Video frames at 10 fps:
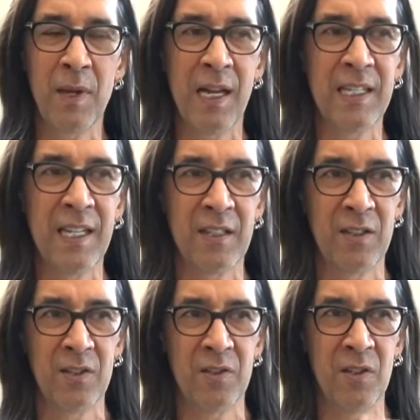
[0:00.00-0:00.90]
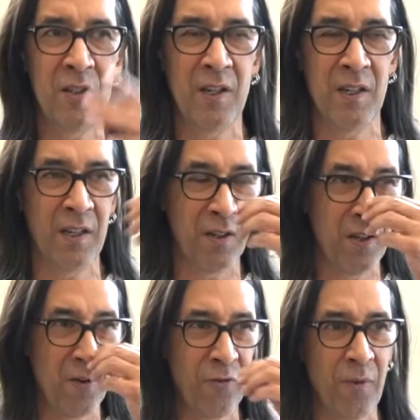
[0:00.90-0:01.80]
but I'd get to
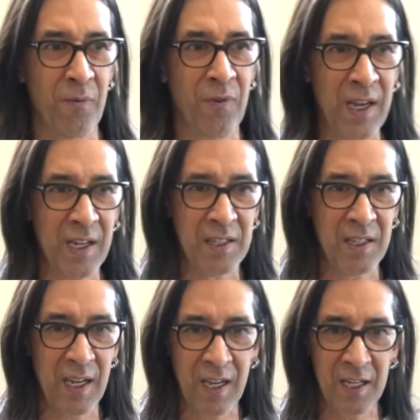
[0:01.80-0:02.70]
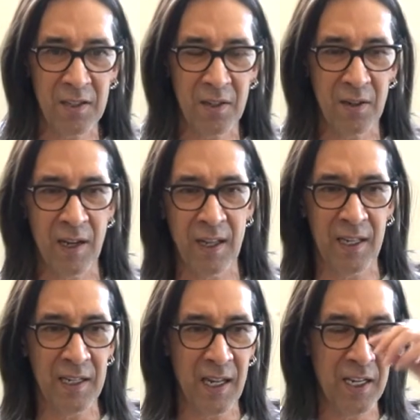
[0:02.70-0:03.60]
the, from Vegas to Asia or
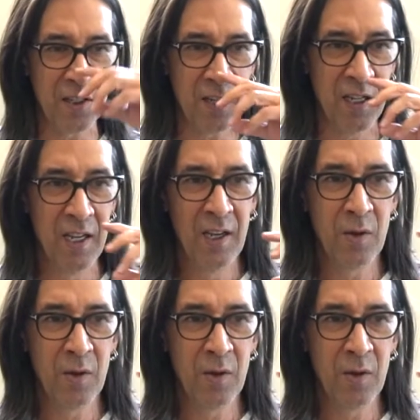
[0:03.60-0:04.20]
LA to Asia,